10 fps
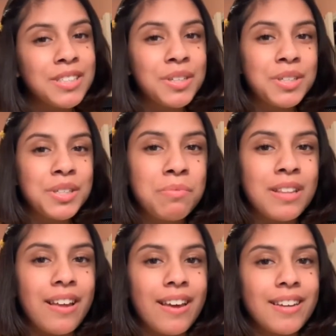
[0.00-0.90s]
Don't be
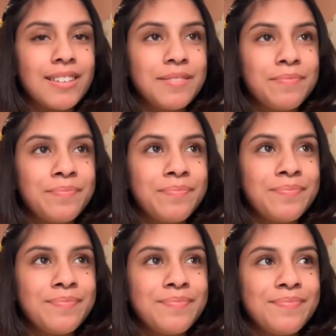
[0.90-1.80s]
like,
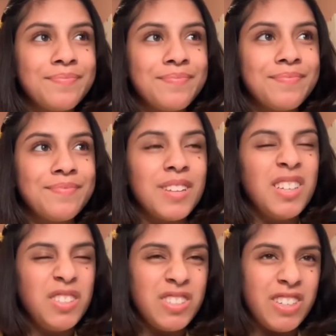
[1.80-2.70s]
are
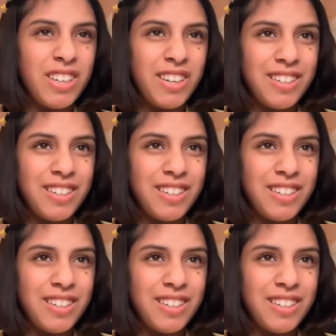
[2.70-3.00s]
you sure?